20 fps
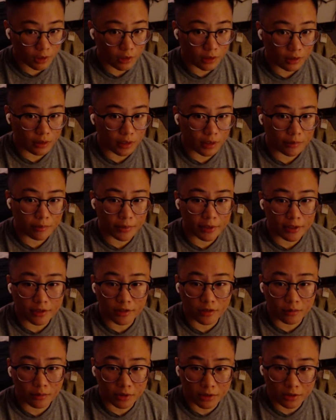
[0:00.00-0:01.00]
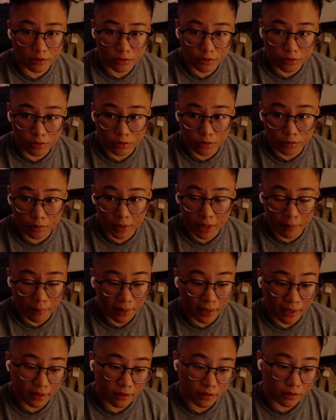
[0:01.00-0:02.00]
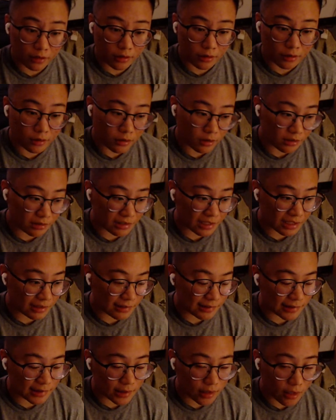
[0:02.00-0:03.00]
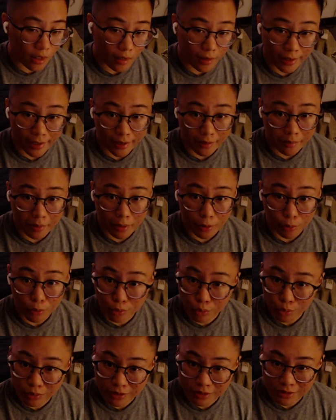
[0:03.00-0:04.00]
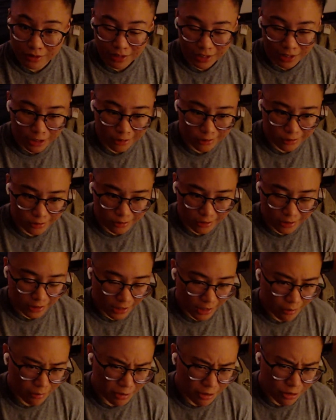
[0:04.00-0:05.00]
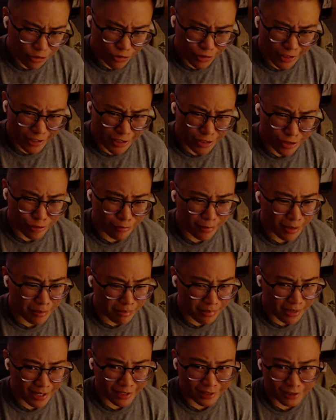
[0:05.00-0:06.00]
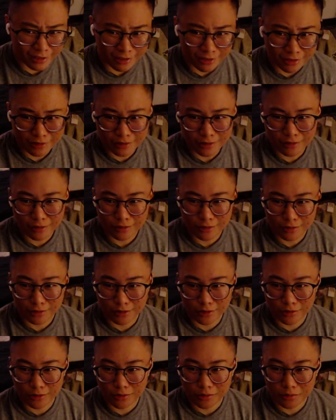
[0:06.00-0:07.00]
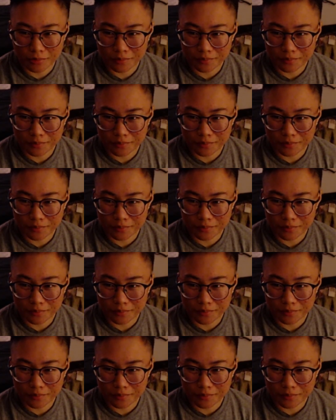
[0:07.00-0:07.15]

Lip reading: I paid someone to do my banner because I did not like my old one, so I was like, let me change my banner. So